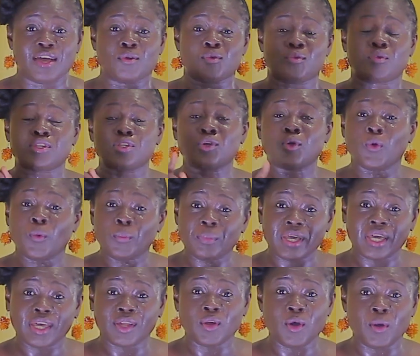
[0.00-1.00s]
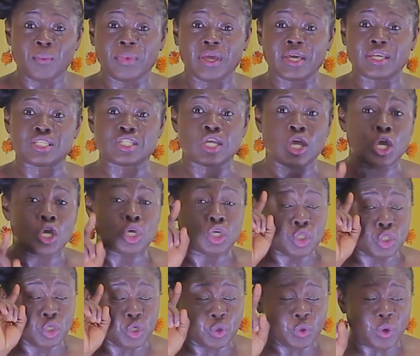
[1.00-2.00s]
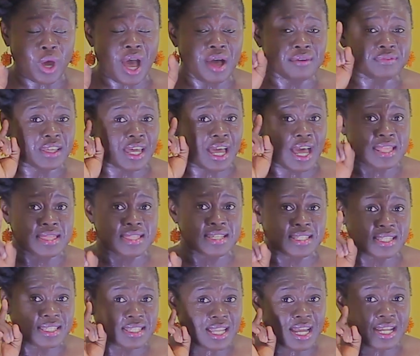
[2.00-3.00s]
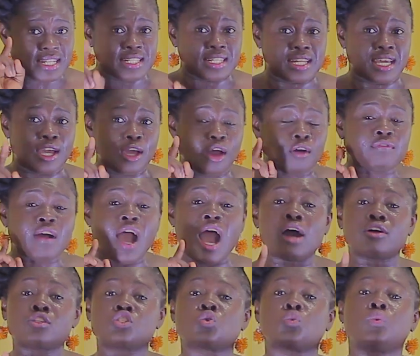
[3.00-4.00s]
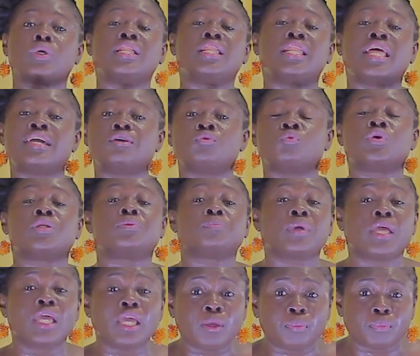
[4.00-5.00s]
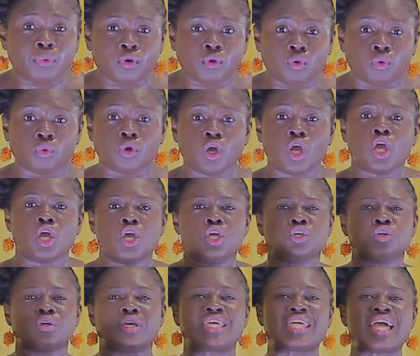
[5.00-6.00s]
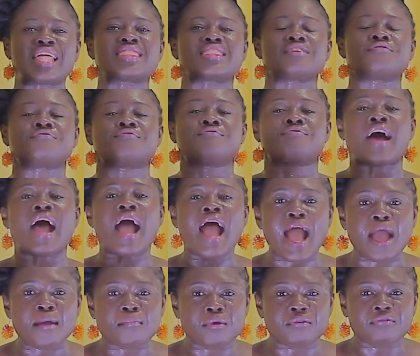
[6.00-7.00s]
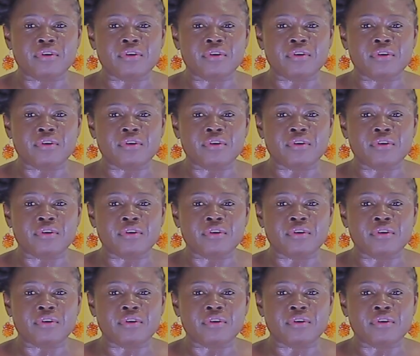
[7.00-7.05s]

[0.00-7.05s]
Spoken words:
With home economics, you have the understanding of how to relate with people. You get the vibe of